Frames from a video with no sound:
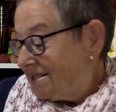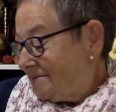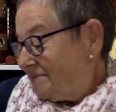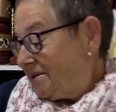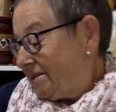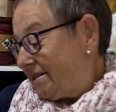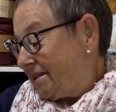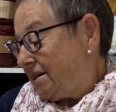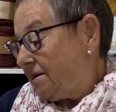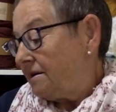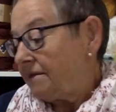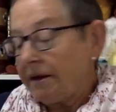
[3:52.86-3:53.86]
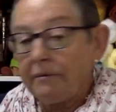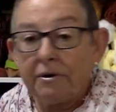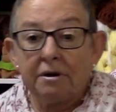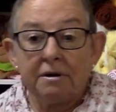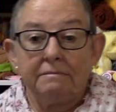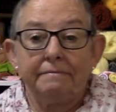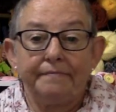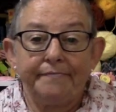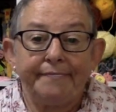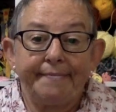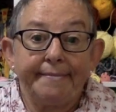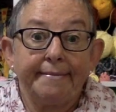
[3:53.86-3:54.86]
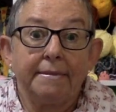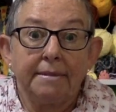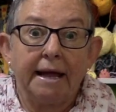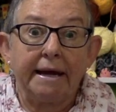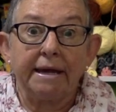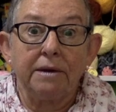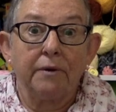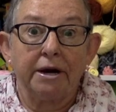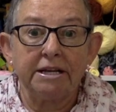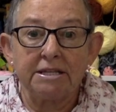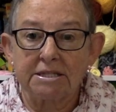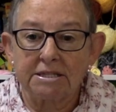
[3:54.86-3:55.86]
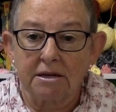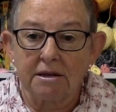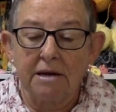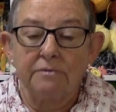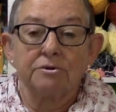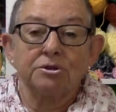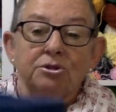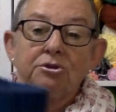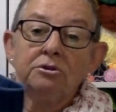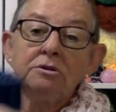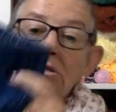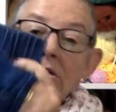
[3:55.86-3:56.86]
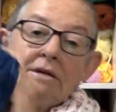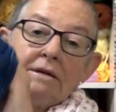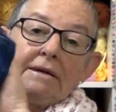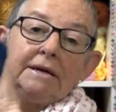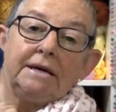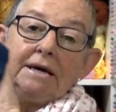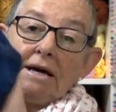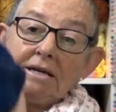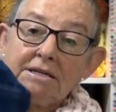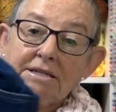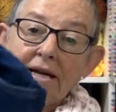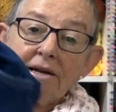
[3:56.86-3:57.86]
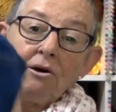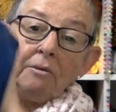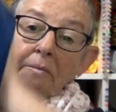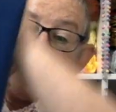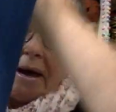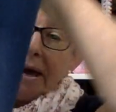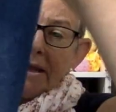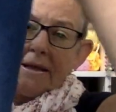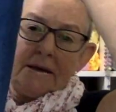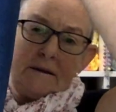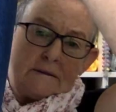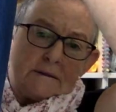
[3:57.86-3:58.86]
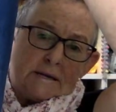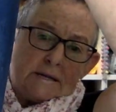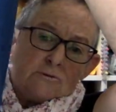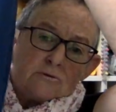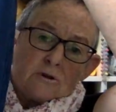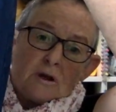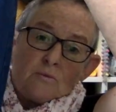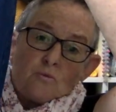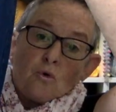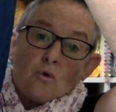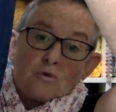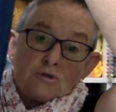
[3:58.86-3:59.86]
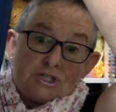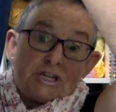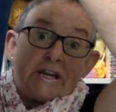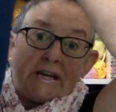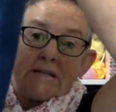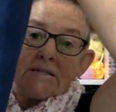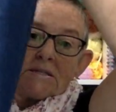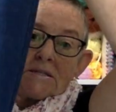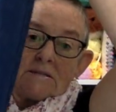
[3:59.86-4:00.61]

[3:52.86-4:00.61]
But they were lacky waist, so that was good. As I say, not bad. They look like worn jeans,